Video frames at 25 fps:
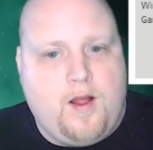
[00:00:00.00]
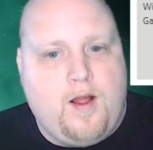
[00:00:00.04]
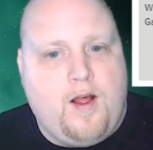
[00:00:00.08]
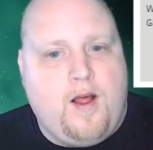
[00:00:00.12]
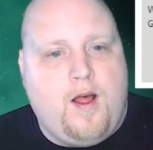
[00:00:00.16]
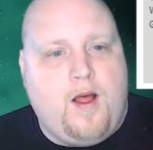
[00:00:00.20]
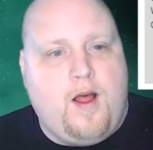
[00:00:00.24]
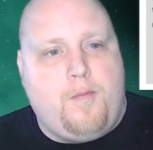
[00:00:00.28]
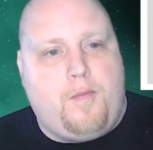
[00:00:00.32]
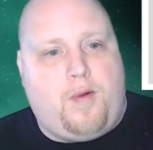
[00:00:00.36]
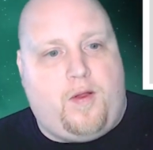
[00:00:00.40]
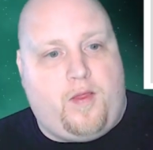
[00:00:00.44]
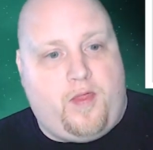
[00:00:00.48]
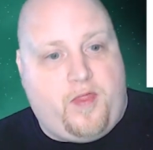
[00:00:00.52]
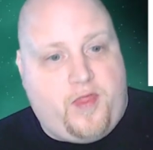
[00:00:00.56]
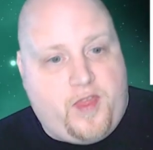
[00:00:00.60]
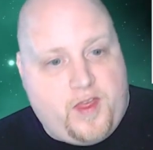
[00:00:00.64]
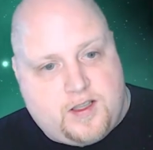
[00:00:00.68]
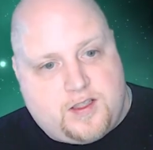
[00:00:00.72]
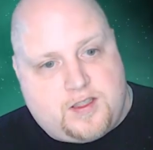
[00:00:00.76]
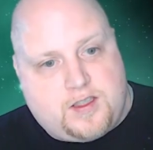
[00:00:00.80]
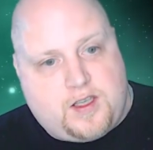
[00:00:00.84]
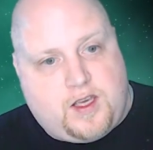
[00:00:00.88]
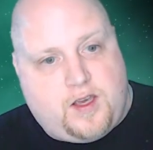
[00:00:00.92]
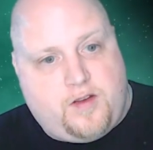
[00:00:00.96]
But
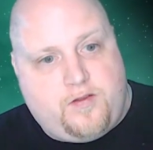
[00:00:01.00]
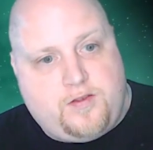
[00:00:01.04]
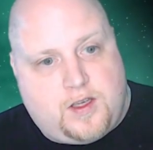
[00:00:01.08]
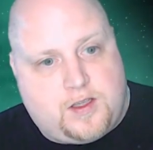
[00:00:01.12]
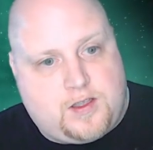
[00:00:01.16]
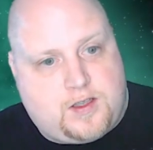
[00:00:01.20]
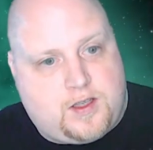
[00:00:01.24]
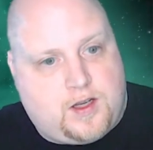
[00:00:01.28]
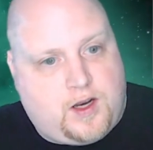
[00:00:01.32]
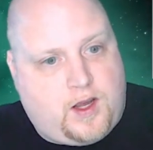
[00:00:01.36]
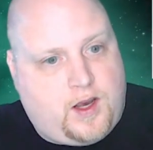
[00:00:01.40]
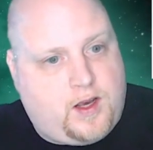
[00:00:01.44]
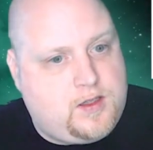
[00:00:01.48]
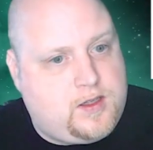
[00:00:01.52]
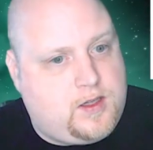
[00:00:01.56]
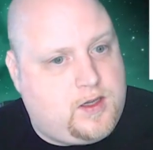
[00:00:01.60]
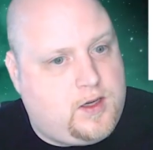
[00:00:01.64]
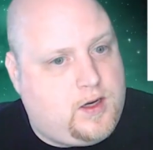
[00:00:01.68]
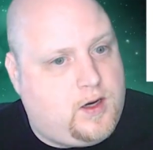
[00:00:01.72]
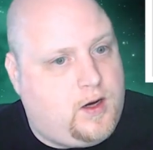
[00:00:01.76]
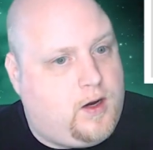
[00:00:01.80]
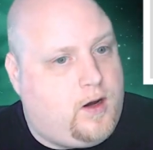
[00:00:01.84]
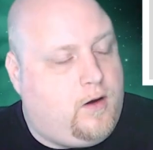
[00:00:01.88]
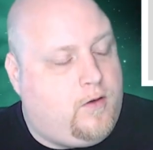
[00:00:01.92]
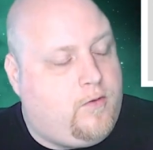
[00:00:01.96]
this gives us an idea
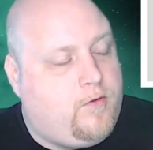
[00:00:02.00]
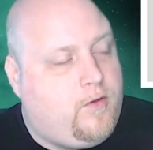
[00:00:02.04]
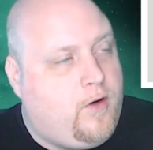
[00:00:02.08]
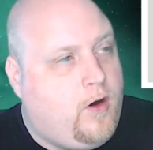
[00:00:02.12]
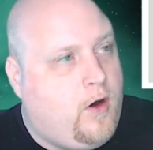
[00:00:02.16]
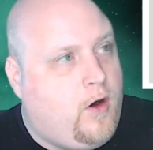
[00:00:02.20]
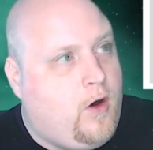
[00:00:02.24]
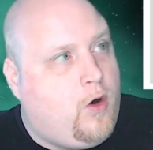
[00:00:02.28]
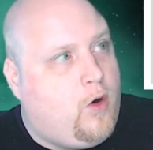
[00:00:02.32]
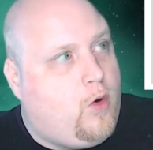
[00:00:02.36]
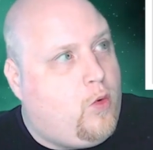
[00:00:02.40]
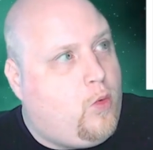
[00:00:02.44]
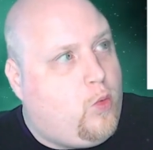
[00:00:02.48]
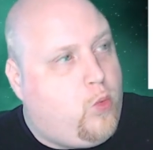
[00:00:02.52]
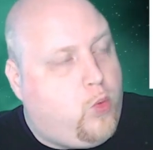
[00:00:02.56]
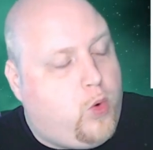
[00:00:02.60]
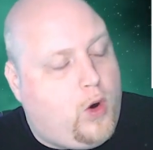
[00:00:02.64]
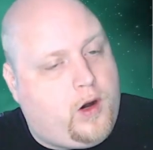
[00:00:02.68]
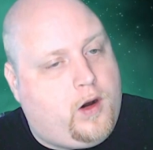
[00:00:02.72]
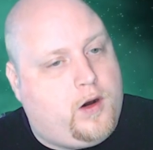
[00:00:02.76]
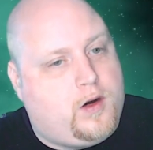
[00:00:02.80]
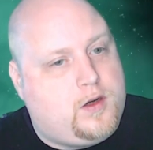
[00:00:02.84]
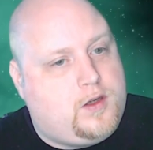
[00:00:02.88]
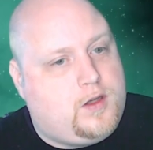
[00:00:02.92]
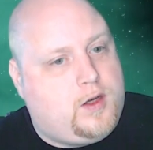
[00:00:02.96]
of what
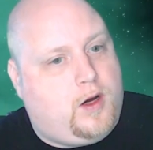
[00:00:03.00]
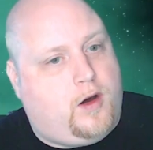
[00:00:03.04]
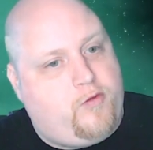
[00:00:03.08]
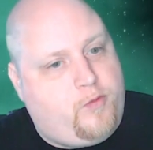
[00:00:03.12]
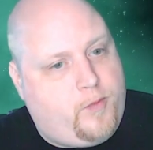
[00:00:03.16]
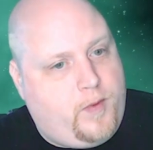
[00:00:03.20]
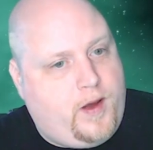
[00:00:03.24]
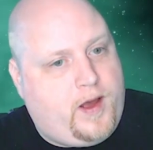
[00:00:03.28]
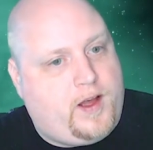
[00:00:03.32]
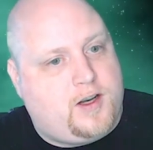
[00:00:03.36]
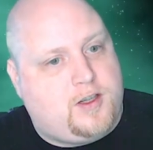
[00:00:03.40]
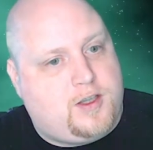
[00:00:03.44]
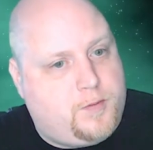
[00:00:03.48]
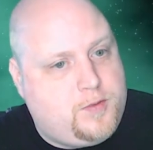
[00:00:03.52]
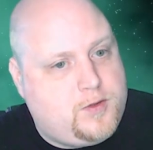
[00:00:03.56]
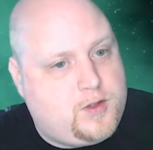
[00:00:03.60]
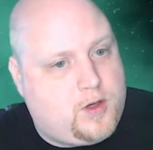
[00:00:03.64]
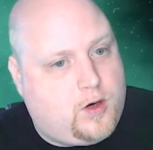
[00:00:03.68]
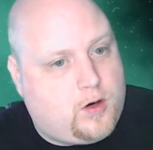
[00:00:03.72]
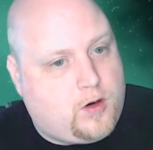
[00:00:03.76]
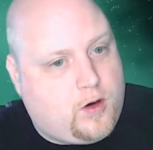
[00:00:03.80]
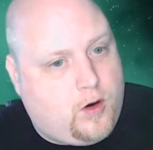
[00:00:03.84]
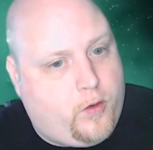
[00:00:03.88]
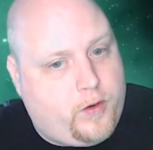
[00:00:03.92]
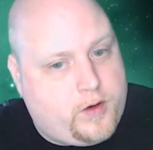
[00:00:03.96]
our tough matchups are
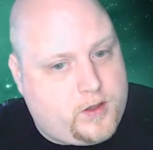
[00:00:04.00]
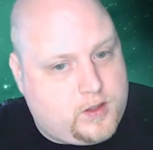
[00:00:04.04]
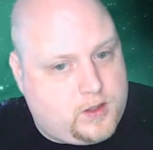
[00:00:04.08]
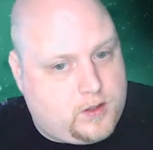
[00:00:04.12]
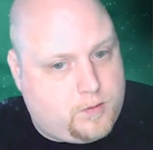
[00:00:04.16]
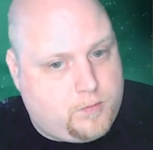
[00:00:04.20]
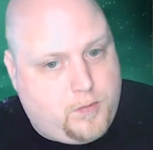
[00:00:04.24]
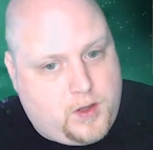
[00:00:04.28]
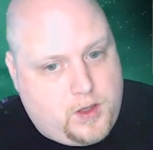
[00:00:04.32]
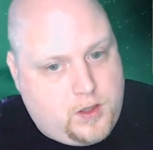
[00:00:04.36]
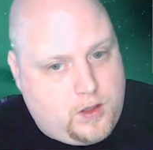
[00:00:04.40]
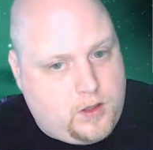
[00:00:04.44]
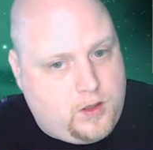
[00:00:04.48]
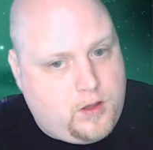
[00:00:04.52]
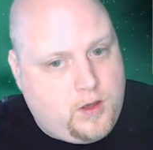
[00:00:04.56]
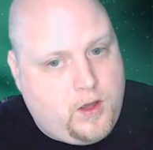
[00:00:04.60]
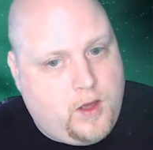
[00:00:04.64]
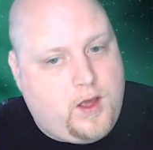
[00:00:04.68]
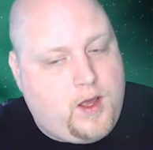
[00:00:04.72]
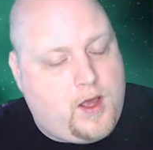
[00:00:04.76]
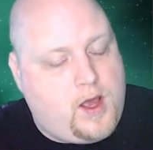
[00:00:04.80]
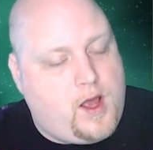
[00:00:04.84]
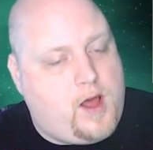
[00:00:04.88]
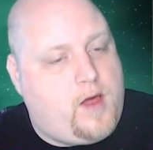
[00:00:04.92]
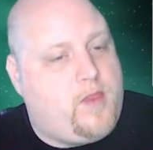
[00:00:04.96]
going to be,
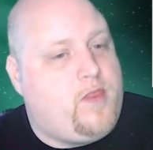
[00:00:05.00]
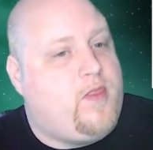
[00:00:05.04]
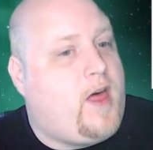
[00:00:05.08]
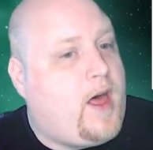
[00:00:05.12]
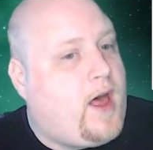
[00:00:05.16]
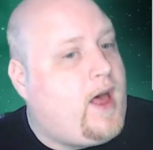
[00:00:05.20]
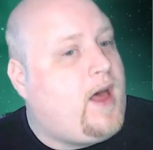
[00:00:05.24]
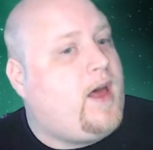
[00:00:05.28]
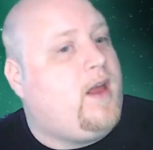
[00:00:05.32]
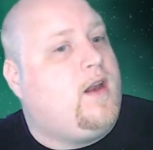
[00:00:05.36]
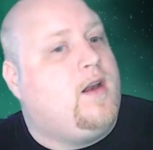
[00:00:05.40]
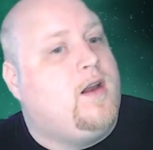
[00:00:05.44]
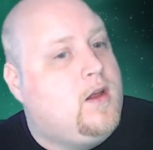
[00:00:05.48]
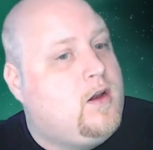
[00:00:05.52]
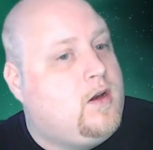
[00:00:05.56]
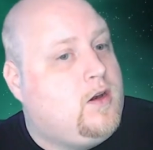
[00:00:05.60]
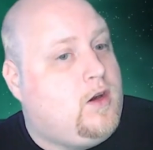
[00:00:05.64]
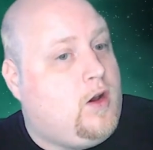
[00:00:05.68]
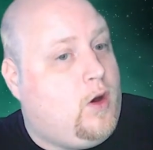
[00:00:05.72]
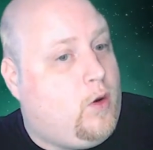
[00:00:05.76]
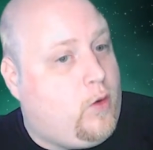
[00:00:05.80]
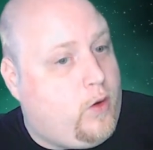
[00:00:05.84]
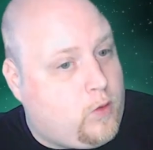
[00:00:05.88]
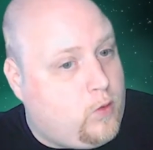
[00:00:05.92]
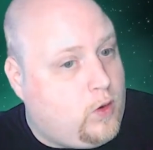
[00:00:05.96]
and that,
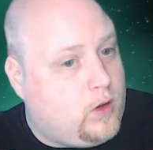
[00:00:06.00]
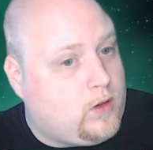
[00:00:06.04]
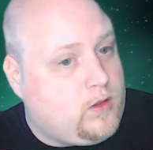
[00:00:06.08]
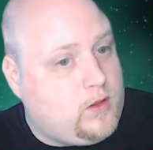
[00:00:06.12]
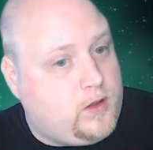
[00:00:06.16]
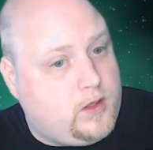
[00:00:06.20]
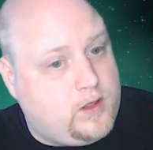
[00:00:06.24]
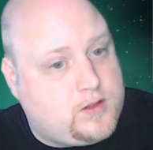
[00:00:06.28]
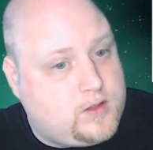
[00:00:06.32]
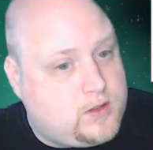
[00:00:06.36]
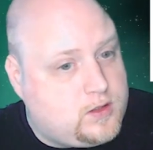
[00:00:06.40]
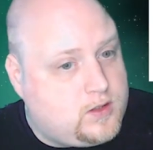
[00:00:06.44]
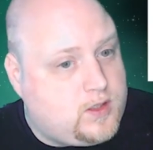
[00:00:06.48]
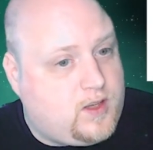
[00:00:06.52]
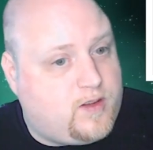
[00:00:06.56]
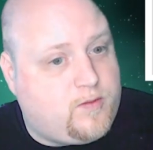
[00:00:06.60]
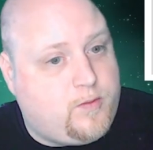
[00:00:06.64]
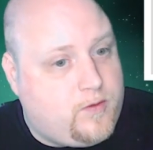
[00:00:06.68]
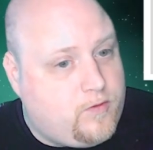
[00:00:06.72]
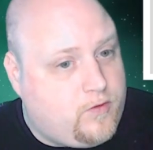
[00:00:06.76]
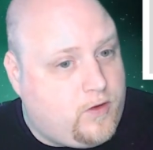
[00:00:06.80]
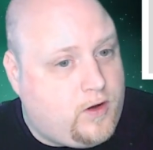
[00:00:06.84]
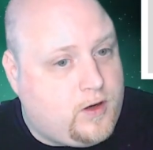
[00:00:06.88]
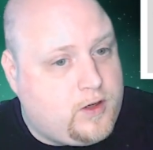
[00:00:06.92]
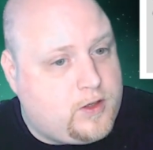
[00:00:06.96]
knowing what lists have been
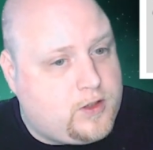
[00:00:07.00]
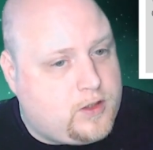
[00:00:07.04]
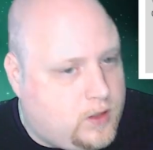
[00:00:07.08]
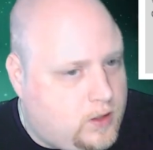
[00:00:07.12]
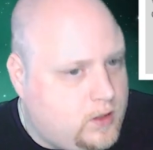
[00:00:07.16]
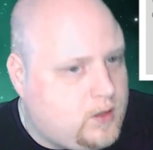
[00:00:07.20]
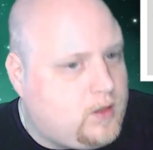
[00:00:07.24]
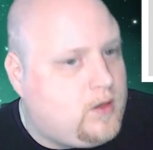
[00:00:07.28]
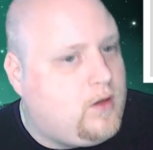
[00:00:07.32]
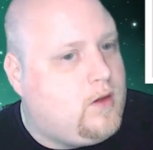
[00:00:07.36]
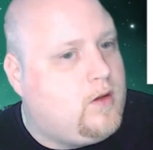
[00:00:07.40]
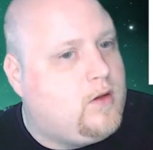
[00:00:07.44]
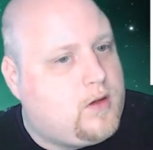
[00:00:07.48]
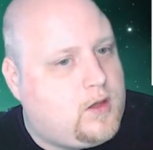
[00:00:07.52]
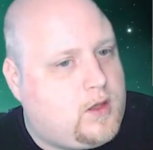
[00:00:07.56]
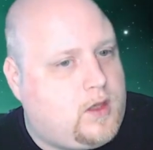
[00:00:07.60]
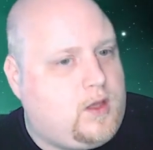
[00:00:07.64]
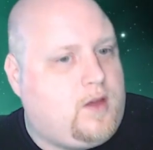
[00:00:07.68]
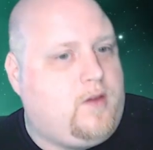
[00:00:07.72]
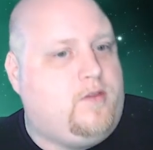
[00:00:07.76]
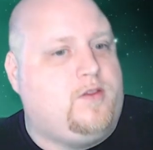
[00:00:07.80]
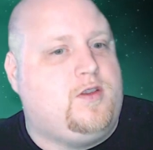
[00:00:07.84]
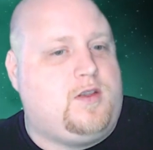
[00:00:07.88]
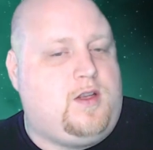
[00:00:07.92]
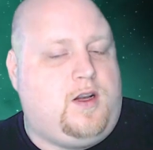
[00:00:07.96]
functioning,
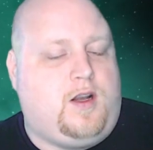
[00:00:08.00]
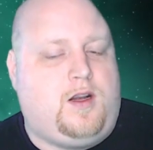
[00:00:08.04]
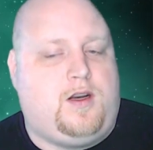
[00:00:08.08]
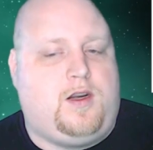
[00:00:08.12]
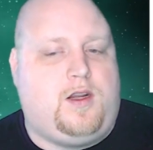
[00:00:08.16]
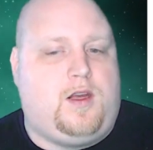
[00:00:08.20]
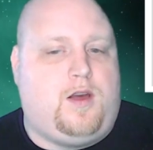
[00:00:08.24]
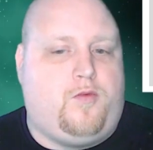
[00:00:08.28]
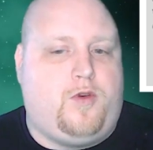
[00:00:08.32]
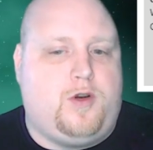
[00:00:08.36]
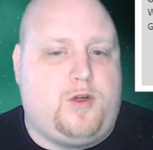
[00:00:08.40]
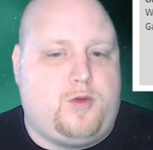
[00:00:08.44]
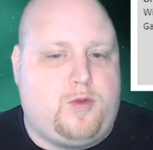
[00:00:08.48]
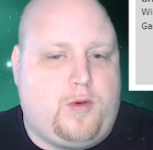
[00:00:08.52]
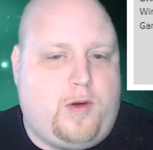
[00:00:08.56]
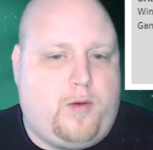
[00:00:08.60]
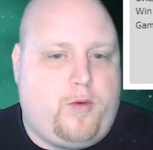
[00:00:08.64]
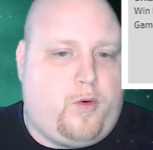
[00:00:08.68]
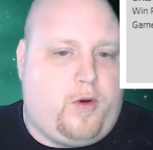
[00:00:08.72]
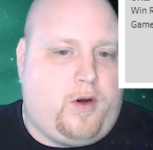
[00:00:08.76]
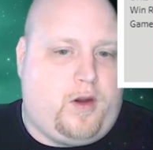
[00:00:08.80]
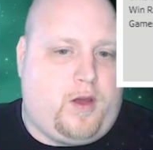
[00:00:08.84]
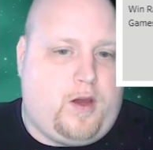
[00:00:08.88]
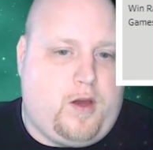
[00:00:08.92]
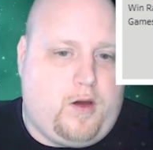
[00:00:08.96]
gives us an idea of which way we
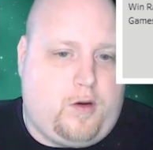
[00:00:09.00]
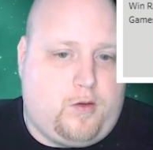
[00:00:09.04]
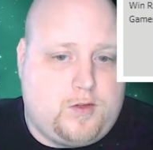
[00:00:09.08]
want to go.